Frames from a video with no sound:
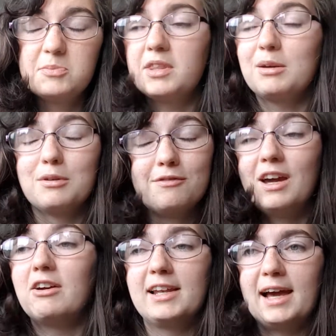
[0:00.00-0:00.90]
but they were
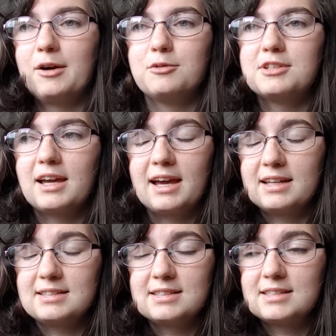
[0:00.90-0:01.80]
very loud
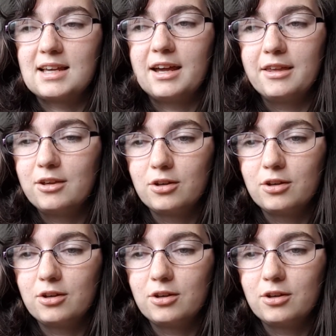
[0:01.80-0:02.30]
and I